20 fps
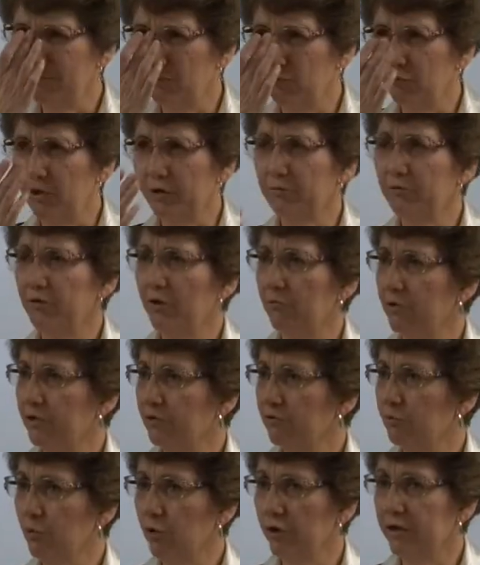When
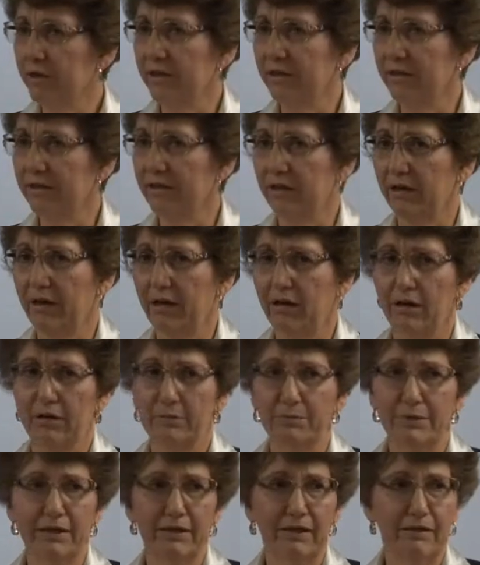someone's working
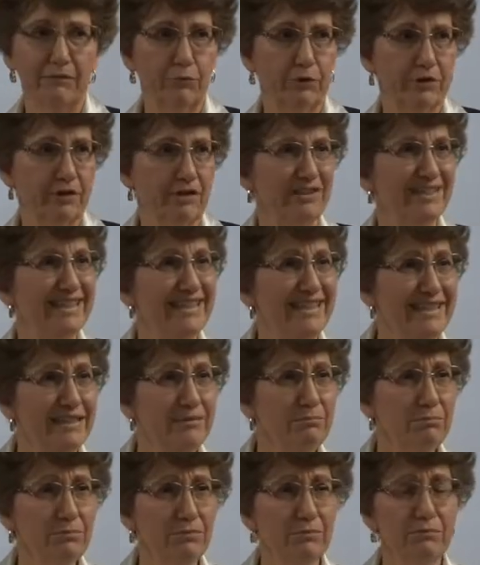with a
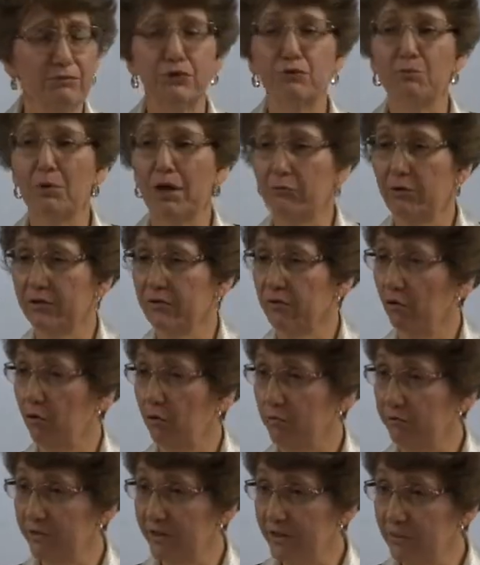team, you might want the
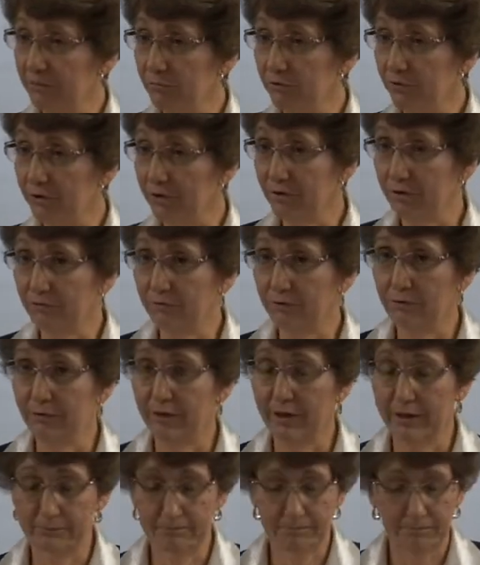whole team to interview
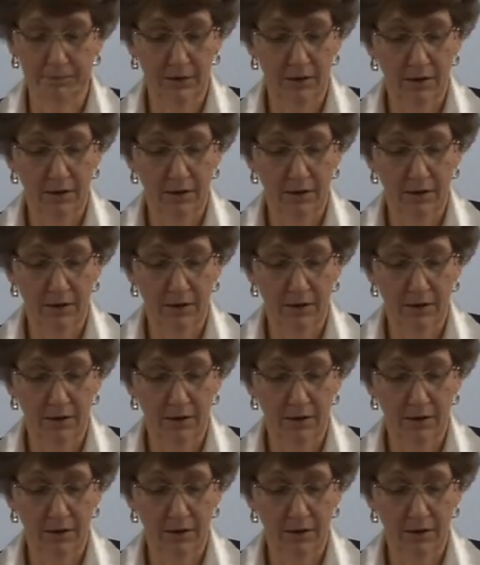them.